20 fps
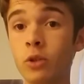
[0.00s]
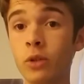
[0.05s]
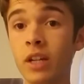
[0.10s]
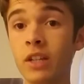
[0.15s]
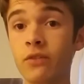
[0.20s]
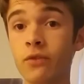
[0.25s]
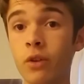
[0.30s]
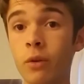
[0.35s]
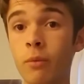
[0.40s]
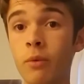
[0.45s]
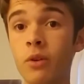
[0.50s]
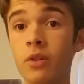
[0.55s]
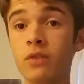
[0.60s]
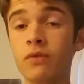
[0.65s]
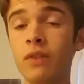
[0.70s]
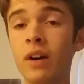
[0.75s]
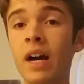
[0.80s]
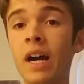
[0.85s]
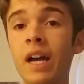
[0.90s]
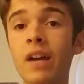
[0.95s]
Transformers
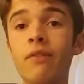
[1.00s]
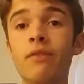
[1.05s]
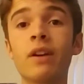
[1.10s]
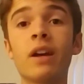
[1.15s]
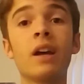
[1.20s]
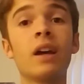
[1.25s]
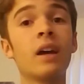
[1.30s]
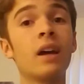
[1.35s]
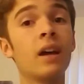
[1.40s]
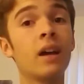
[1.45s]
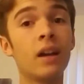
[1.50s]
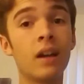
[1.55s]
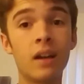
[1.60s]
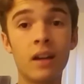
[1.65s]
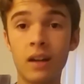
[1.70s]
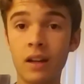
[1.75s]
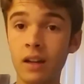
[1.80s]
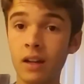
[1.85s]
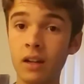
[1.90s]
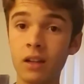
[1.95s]
five.
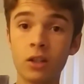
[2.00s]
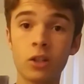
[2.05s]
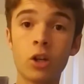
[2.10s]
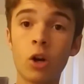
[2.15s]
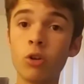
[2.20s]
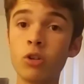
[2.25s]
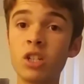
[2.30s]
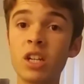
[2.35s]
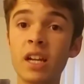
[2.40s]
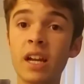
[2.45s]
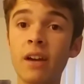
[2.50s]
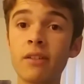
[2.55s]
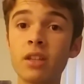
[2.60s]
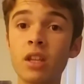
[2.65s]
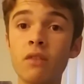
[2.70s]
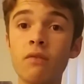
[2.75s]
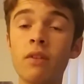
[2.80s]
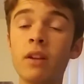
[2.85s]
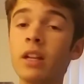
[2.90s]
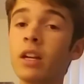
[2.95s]
Go check out
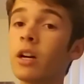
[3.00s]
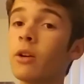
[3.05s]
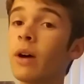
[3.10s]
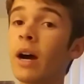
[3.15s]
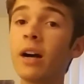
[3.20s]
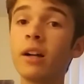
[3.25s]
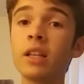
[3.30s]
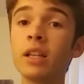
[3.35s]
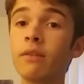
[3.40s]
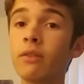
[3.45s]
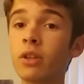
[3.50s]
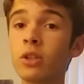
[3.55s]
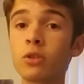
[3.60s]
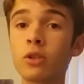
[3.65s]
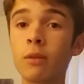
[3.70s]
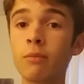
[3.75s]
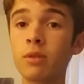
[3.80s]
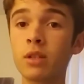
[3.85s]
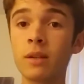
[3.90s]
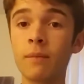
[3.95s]
that video. I'll leave a
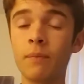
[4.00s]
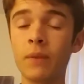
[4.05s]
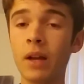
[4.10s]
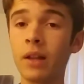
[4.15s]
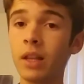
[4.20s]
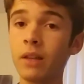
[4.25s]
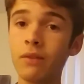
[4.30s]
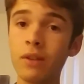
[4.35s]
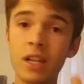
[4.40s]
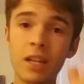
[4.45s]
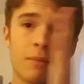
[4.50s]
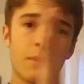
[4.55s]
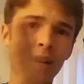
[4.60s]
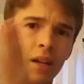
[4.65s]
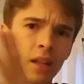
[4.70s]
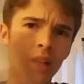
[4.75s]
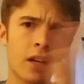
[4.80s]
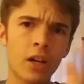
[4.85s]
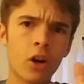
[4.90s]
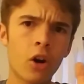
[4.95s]
description. I'll leave it in
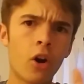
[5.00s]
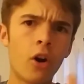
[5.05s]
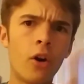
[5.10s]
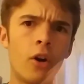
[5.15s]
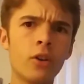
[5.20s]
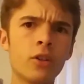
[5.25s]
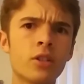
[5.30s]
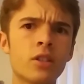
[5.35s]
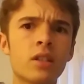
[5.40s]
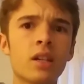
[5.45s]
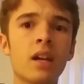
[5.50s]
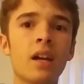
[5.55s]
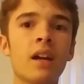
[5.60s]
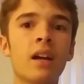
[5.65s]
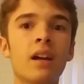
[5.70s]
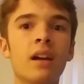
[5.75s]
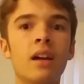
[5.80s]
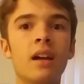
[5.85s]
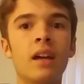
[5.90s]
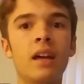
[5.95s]
my like cards,
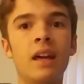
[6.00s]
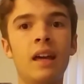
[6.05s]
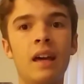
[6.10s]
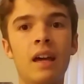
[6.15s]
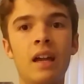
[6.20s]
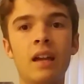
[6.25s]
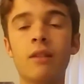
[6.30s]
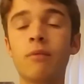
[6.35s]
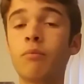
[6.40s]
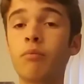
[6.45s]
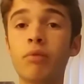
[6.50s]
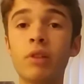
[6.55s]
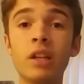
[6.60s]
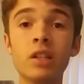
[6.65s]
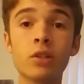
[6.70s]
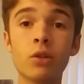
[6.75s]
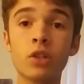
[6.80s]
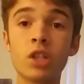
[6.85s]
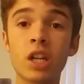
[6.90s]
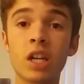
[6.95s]
and
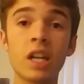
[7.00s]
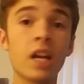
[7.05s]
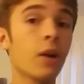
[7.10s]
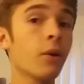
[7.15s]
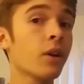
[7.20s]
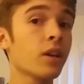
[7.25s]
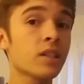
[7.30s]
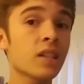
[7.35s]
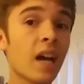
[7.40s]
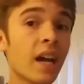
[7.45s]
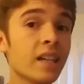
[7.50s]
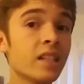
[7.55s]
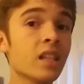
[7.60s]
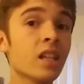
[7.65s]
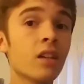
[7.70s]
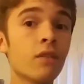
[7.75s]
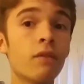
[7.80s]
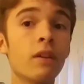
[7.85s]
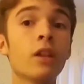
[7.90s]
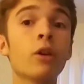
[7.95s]
please go check it out because I
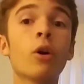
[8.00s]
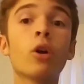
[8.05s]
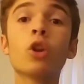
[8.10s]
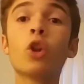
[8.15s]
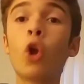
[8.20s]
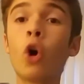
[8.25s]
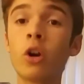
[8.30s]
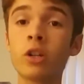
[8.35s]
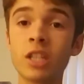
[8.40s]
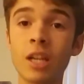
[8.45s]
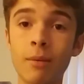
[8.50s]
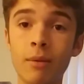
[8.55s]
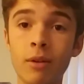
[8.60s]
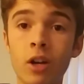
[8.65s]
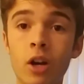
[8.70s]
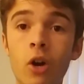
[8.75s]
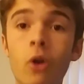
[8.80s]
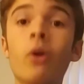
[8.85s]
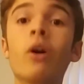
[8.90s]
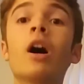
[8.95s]
did a video a long time
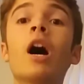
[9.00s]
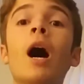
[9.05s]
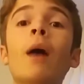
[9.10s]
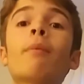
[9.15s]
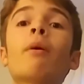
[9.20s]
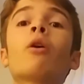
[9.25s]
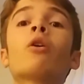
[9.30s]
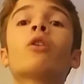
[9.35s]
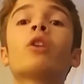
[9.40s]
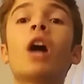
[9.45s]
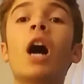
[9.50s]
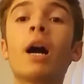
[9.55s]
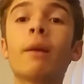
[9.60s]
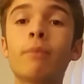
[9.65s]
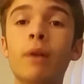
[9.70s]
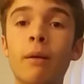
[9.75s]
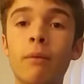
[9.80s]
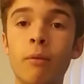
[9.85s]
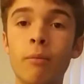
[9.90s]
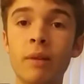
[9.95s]
ago about
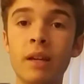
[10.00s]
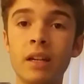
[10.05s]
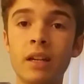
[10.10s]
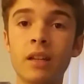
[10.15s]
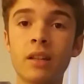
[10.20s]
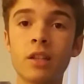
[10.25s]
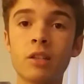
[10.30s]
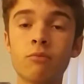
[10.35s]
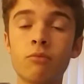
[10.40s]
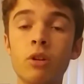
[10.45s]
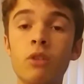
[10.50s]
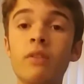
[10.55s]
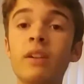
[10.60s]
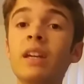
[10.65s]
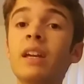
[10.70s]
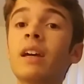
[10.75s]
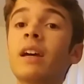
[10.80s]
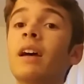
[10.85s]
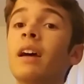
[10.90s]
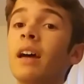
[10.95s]
God Bomber being in this
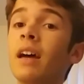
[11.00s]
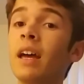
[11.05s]
movie.